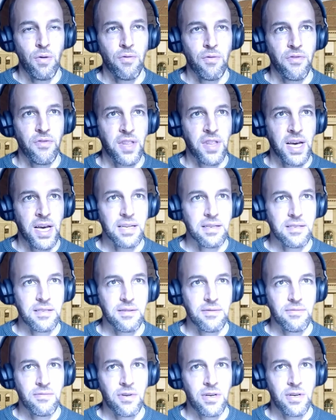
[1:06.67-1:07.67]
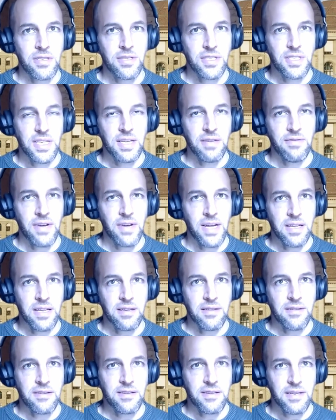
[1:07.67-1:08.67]
of that worst
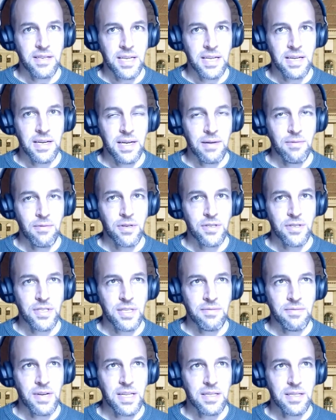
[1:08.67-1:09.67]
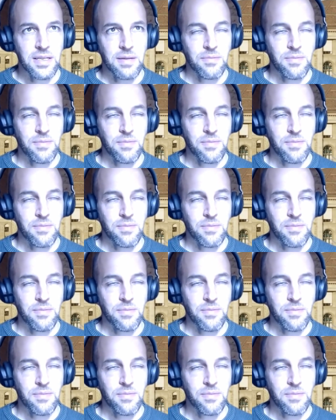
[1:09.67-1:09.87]
event, nearly worst event.